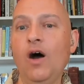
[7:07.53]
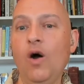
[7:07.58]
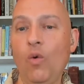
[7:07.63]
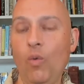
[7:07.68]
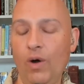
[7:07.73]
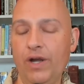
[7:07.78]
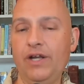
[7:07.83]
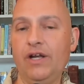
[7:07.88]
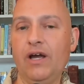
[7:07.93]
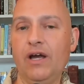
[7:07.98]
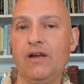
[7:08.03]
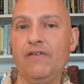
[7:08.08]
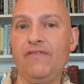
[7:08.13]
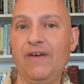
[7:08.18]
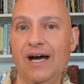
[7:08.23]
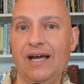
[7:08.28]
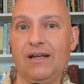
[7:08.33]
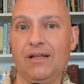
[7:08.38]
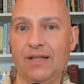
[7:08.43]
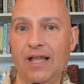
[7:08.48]
you're going to
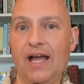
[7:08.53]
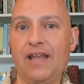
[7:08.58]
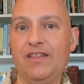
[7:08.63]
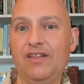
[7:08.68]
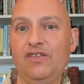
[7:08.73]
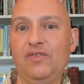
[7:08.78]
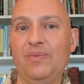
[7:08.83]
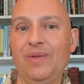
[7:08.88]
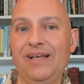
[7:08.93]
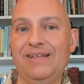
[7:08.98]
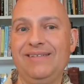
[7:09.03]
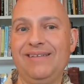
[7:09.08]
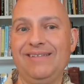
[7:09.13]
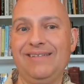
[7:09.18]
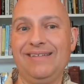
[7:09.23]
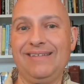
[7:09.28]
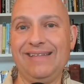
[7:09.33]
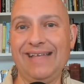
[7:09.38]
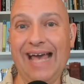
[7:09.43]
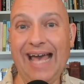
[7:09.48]
find in a lot of these places
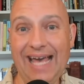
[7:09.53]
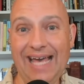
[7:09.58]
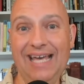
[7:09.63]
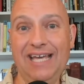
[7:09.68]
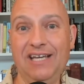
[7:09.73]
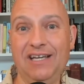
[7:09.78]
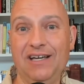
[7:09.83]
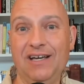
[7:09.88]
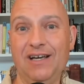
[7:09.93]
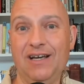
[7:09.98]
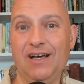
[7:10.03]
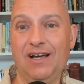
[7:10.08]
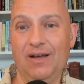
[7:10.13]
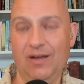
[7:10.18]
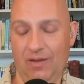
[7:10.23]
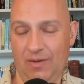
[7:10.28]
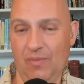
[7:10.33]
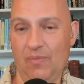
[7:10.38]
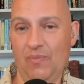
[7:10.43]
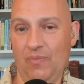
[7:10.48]
is
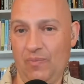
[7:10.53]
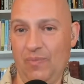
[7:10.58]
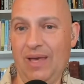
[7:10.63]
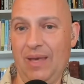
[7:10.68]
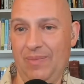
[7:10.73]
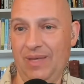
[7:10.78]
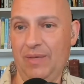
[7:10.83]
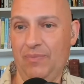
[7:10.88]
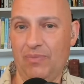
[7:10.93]
maybe